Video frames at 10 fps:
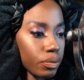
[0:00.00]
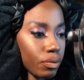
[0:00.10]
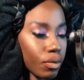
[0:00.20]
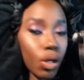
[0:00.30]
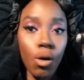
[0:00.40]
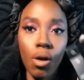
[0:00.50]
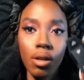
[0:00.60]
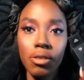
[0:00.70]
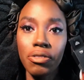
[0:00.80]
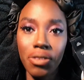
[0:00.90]
called
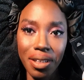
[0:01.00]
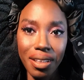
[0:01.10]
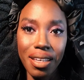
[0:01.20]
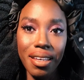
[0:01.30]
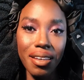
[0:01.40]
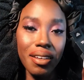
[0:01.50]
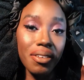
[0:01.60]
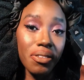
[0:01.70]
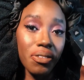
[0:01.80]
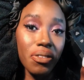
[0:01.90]
fucking
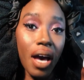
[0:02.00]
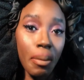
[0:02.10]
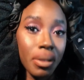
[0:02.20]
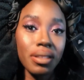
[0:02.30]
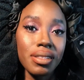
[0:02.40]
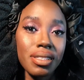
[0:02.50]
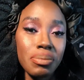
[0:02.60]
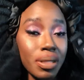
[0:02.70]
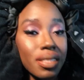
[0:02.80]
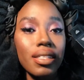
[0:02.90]
Fabulous,
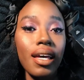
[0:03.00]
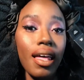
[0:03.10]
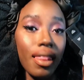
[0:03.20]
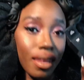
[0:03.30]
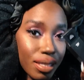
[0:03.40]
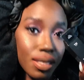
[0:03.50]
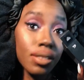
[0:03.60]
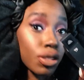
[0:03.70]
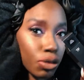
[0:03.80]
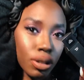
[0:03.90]
because that's
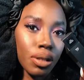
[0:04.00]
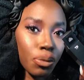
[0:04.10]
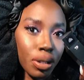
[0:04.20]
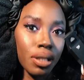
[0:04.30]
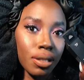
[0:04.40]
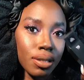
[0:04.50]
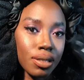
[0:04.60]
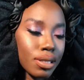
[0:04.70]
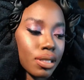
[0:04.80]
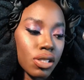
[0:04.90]
literally what it is.
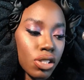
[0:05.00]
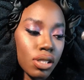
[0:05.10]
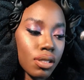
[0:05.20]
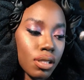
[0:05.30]
It's just,